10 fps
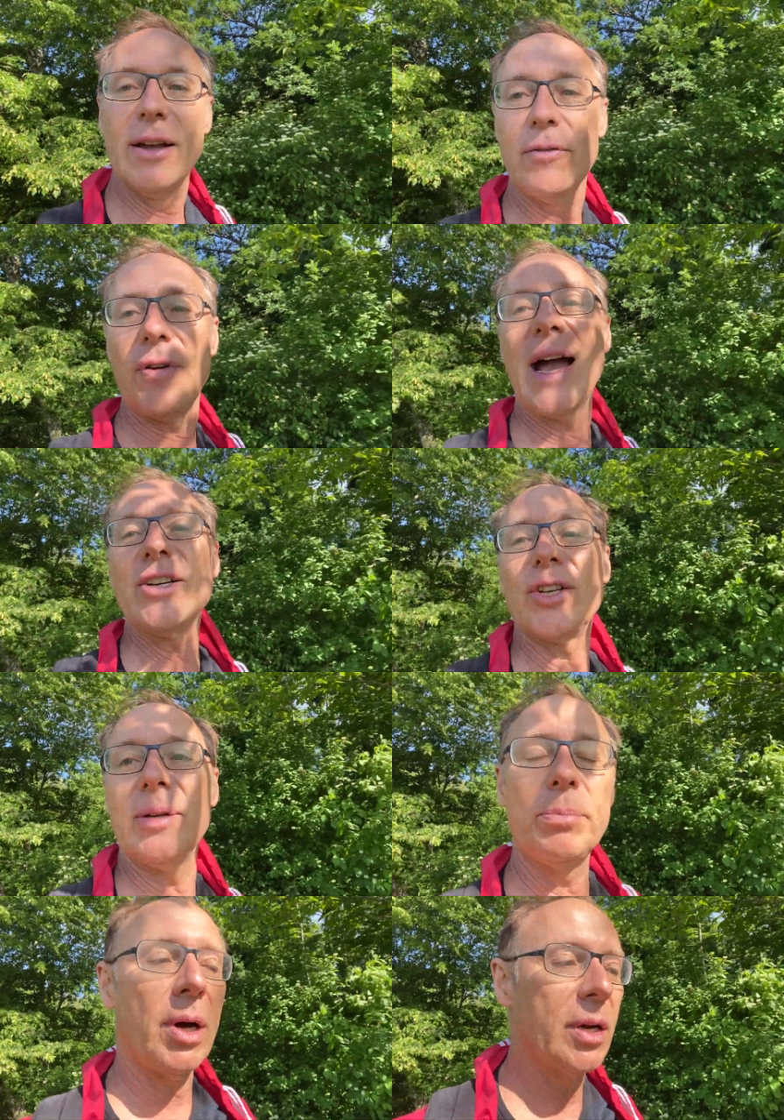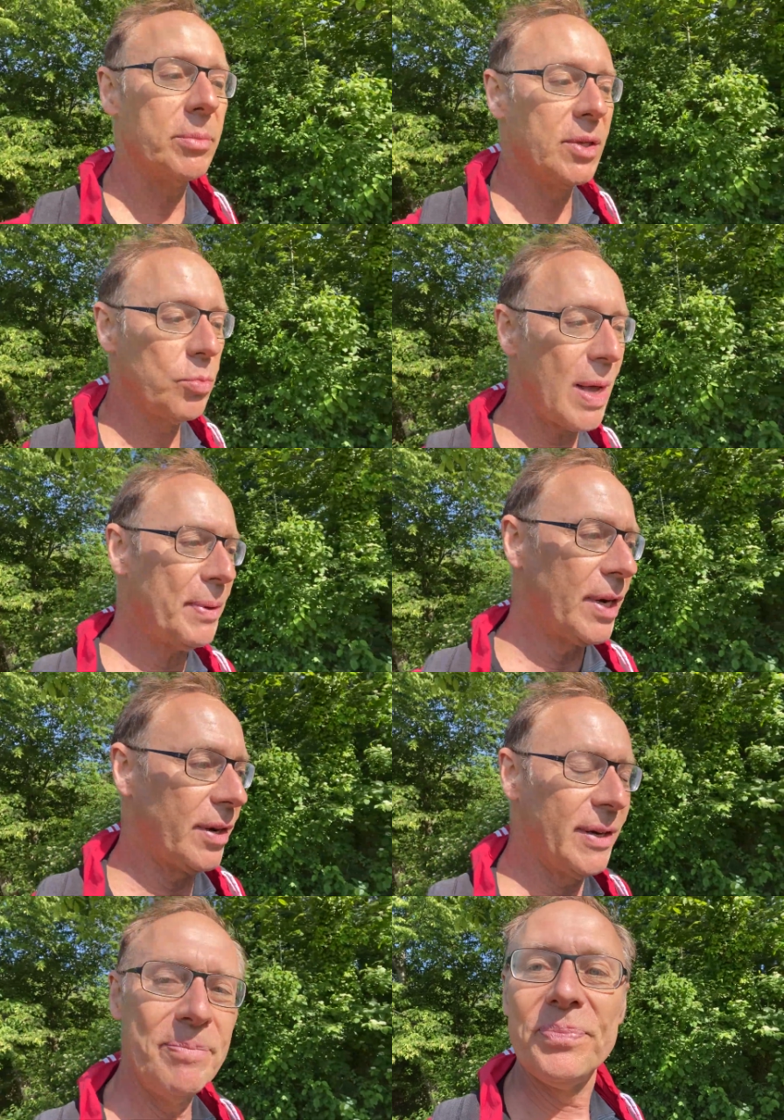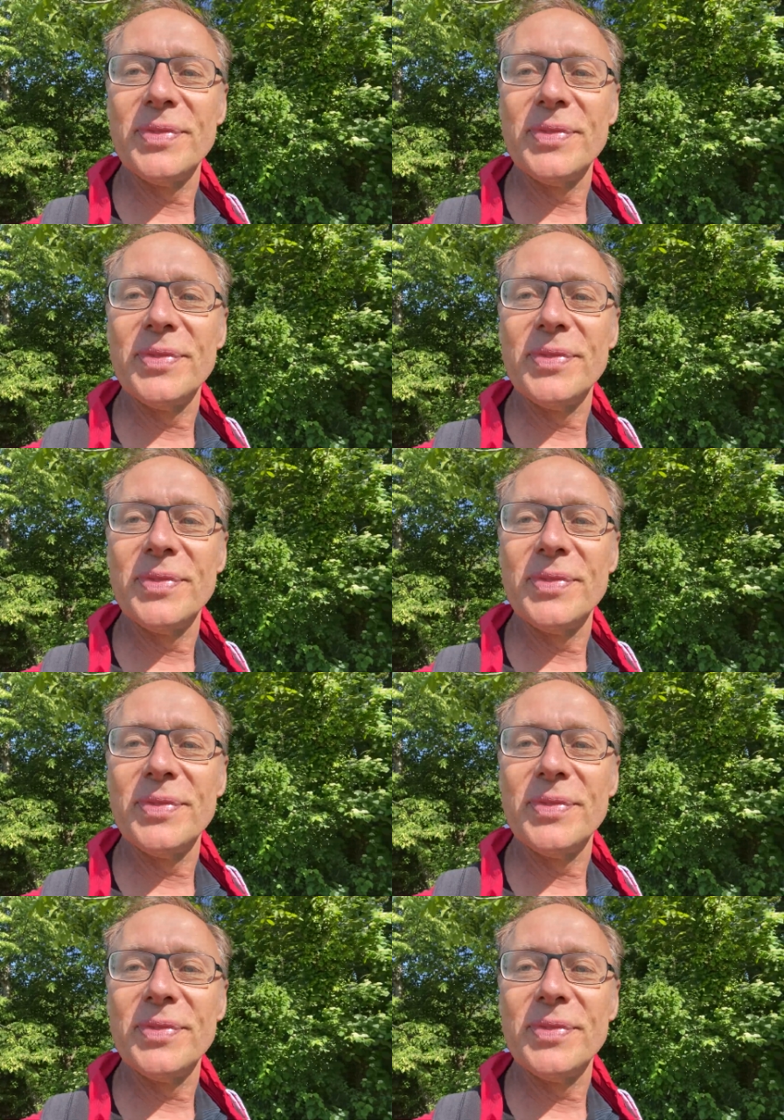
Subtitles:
fascia embodiment webinar.